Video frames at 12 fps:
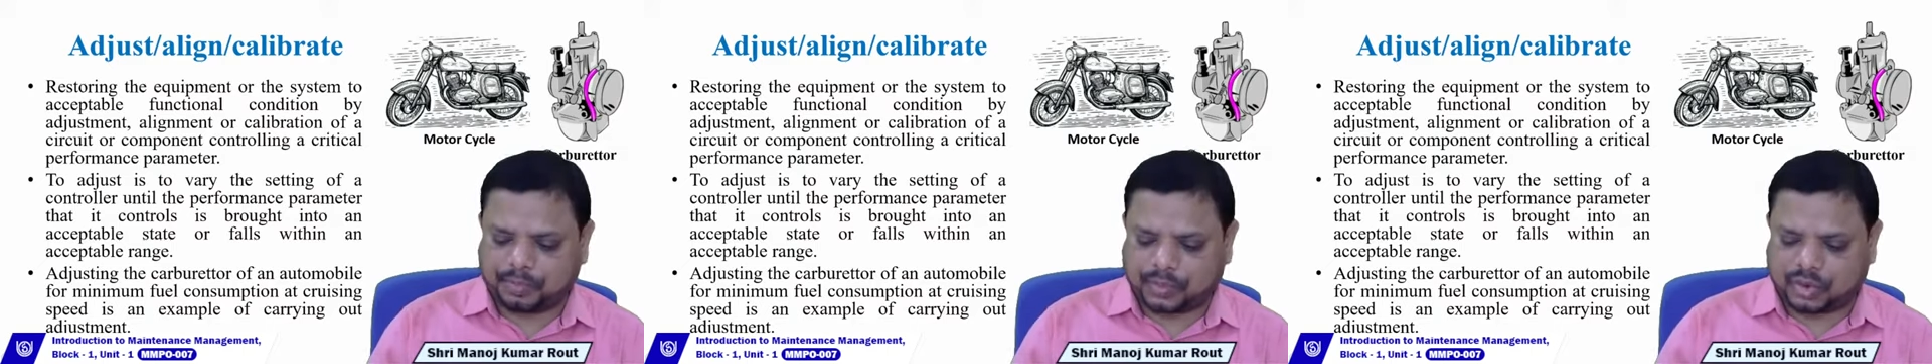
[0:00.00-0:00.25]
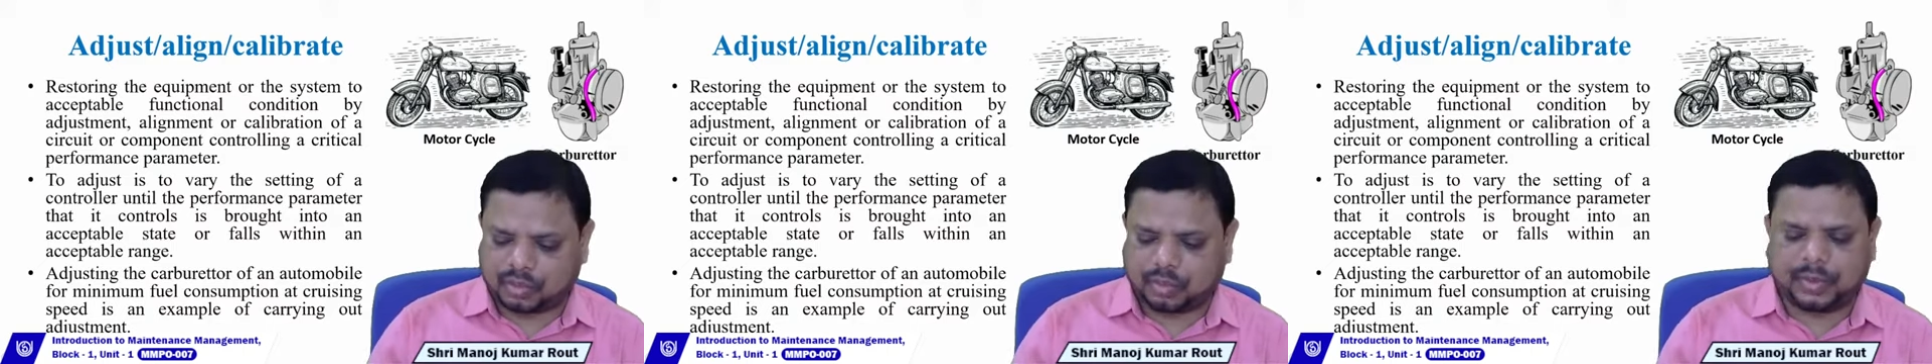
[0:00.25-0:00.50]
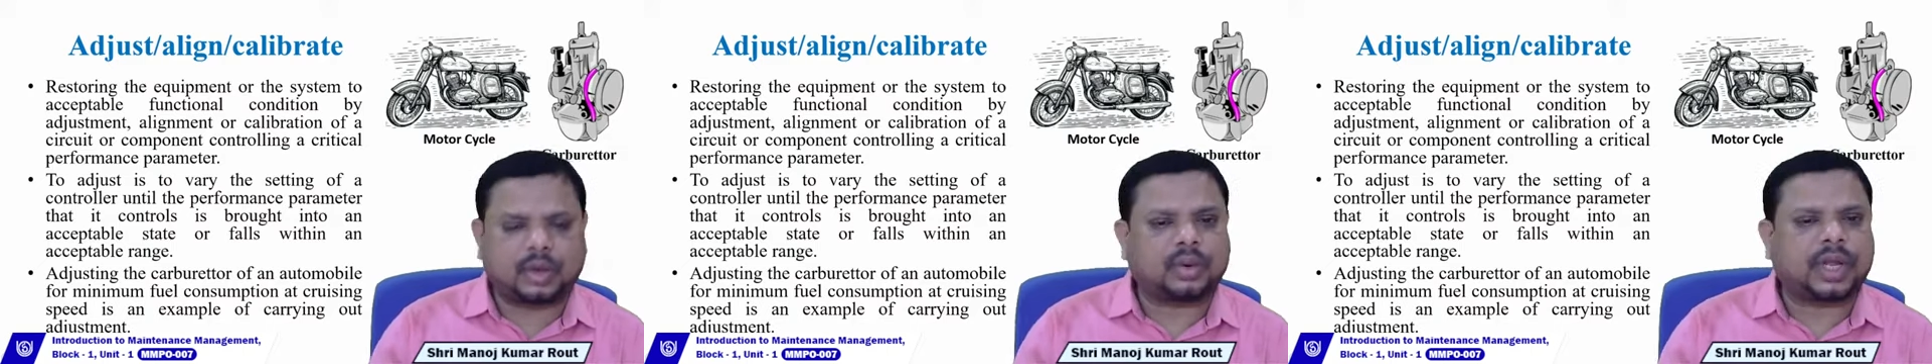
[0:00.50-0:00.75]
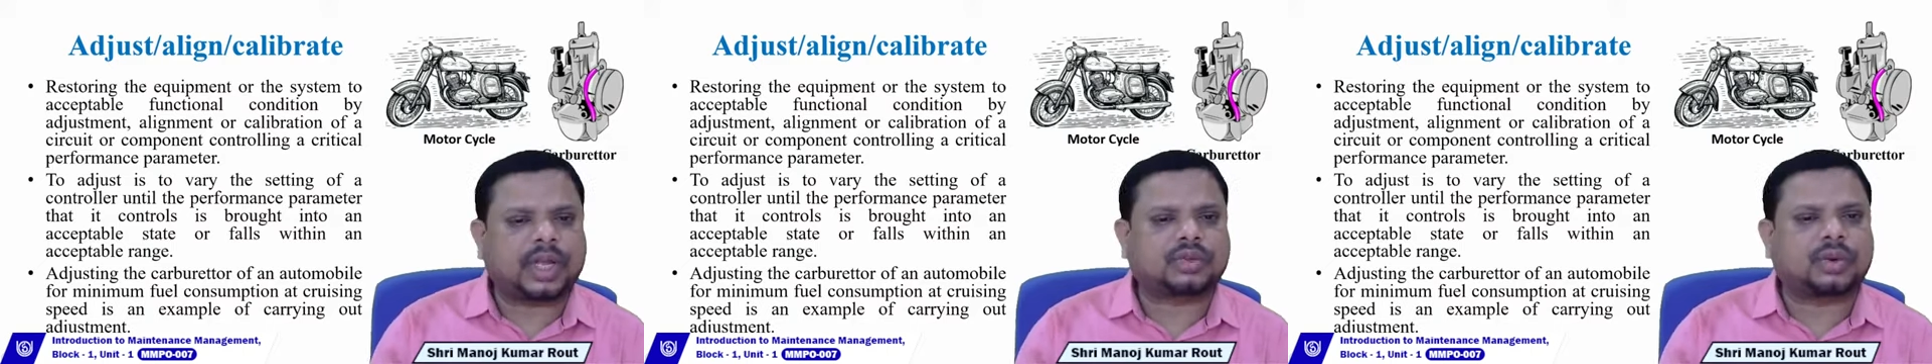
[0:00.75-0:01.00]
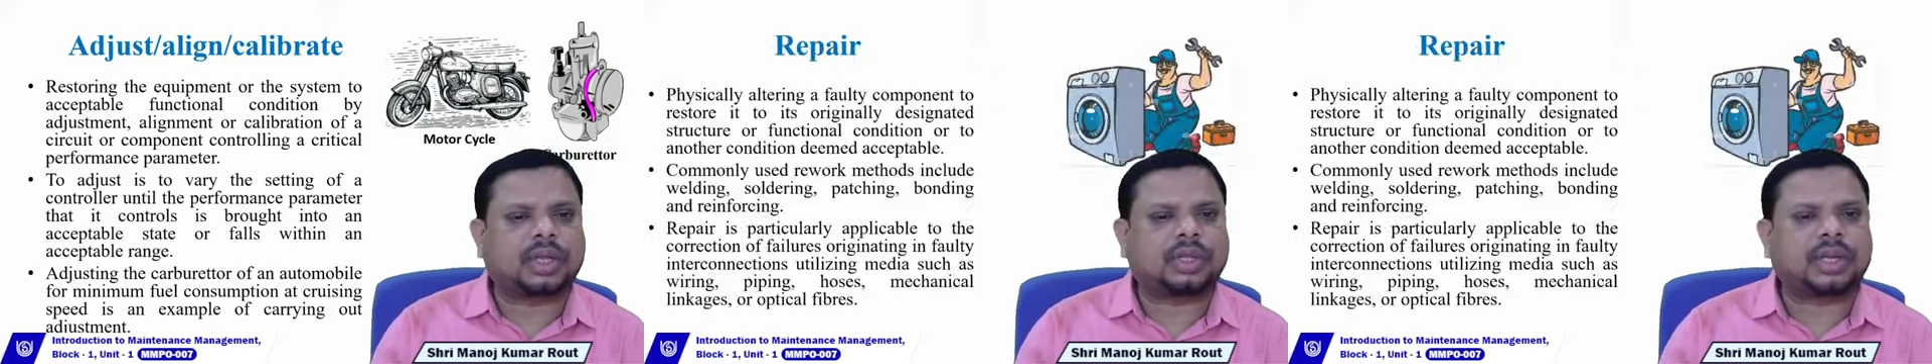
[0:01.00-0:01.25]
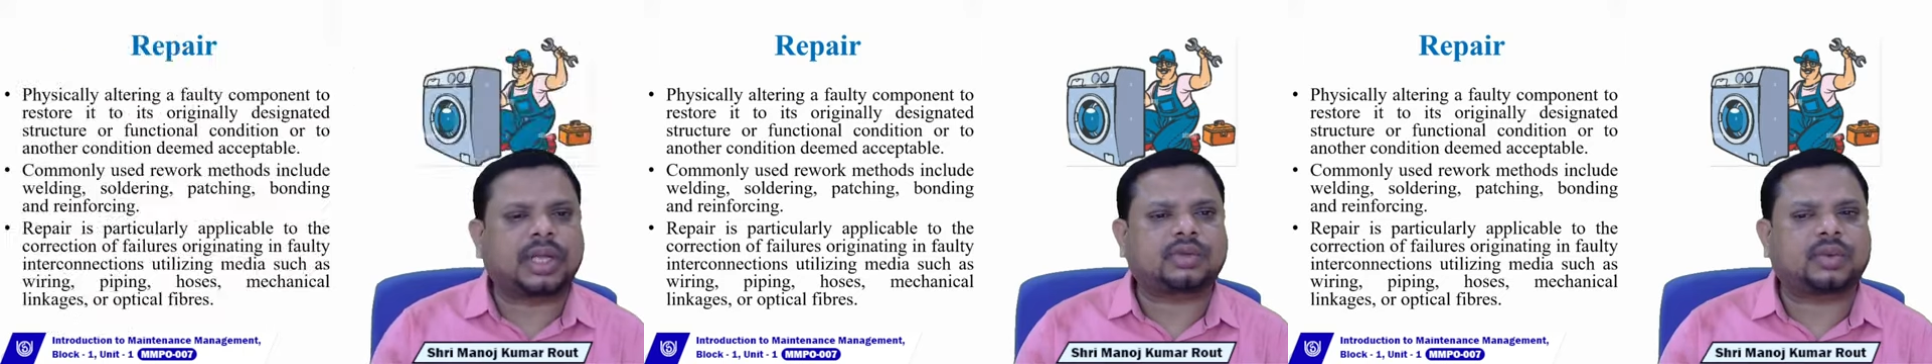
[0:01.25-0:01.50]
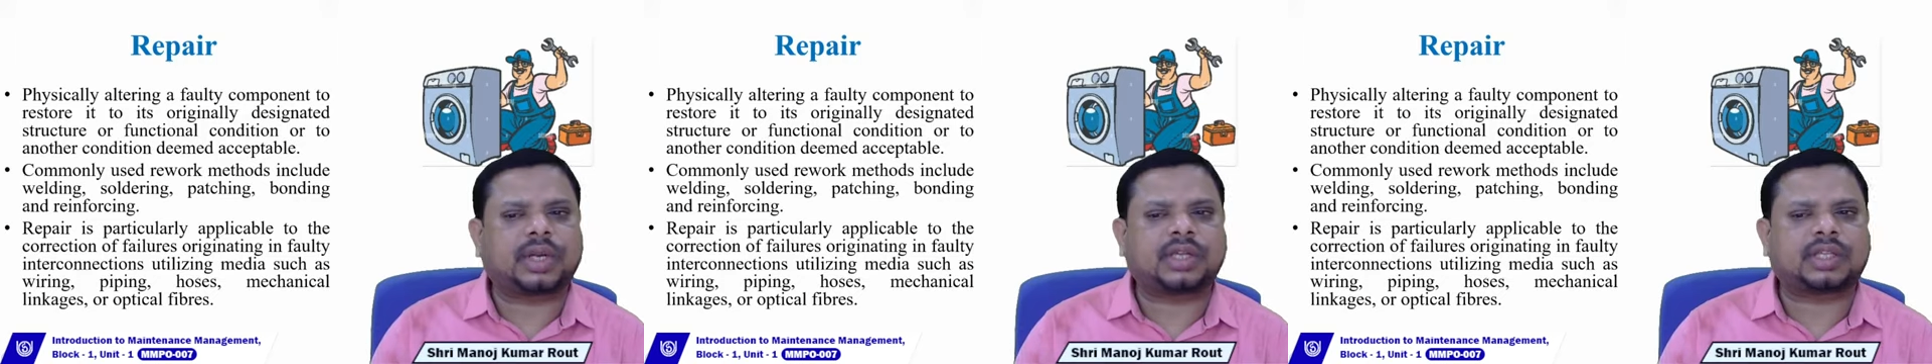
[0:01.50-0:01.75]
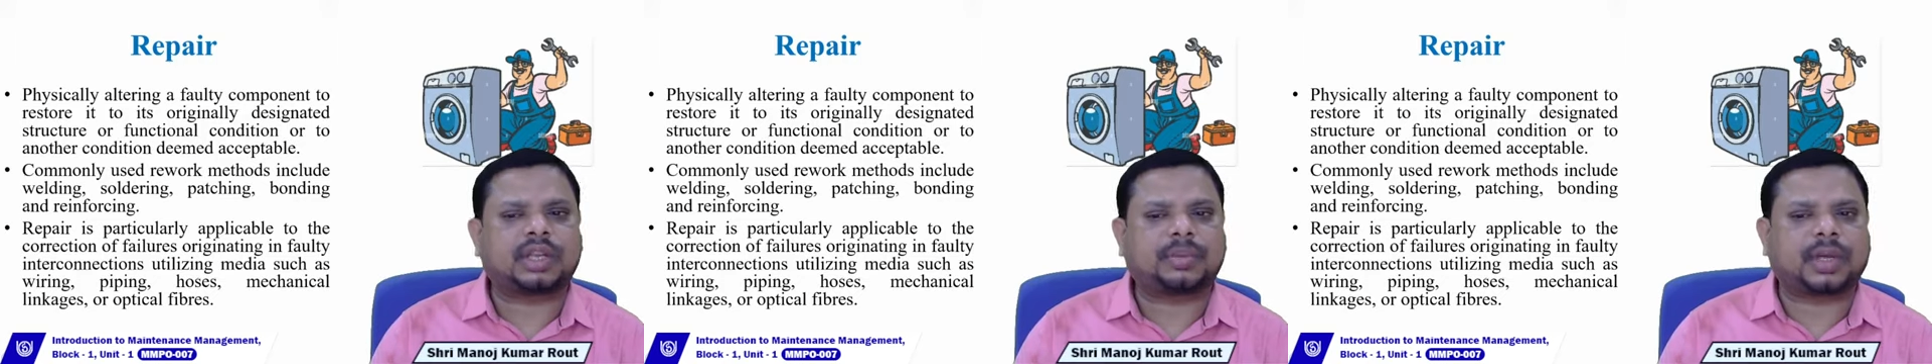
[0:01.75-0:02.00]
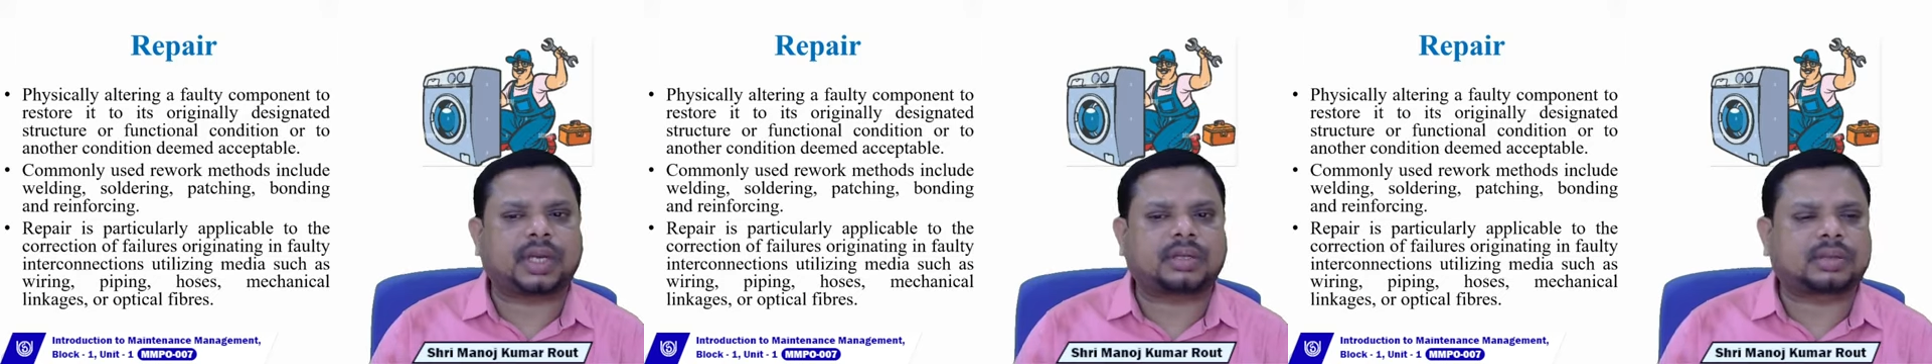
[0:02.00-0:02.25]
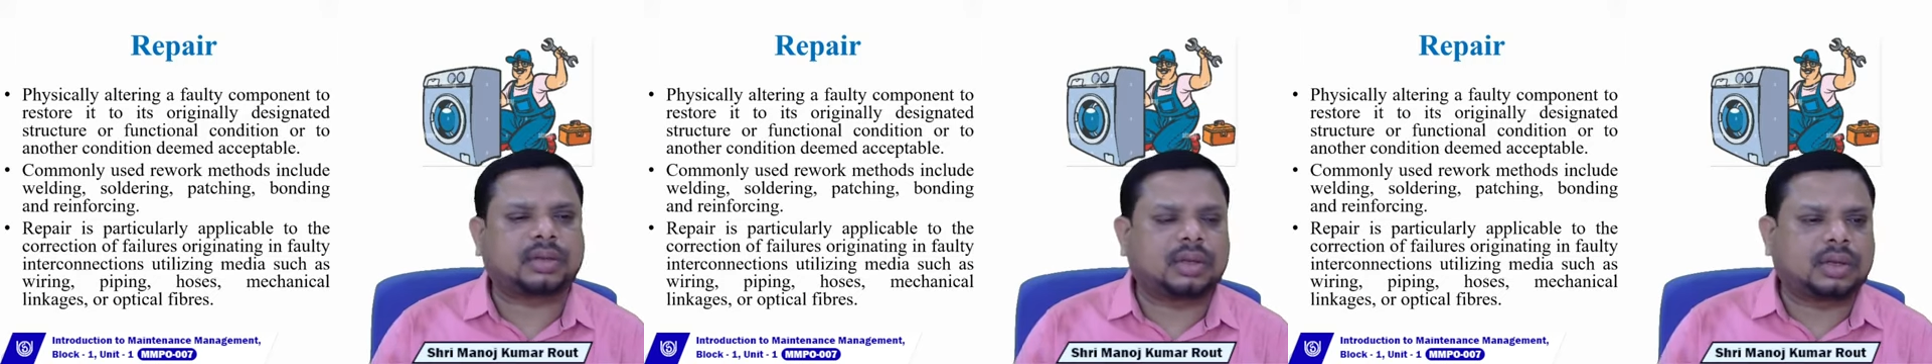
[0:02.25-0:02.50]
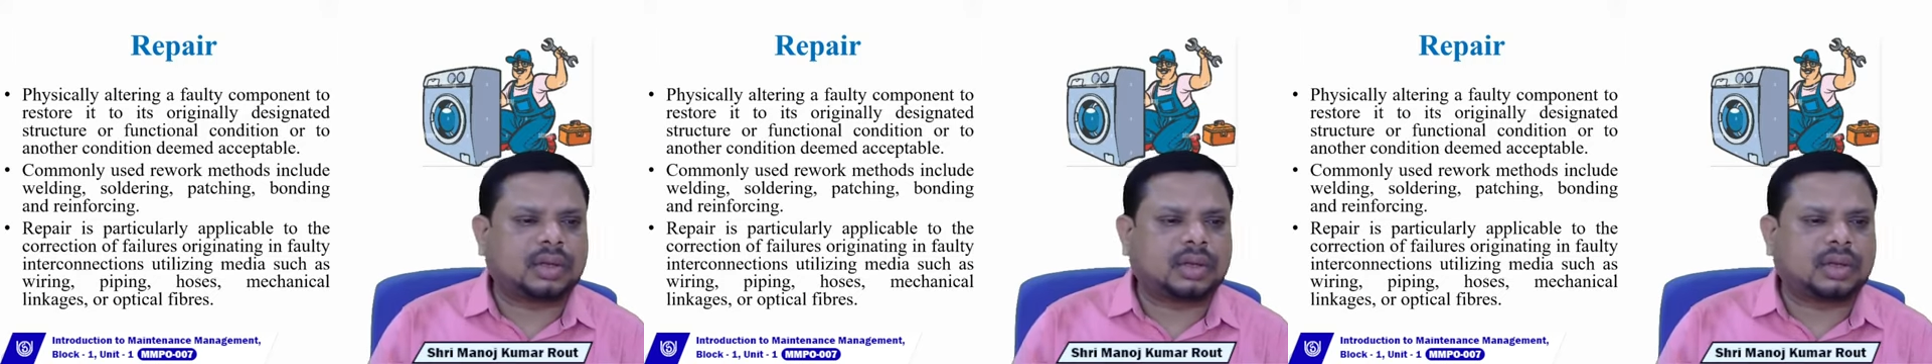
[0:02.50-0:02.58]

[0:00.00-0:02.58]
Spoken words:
So moving to next one, the next one is repairs.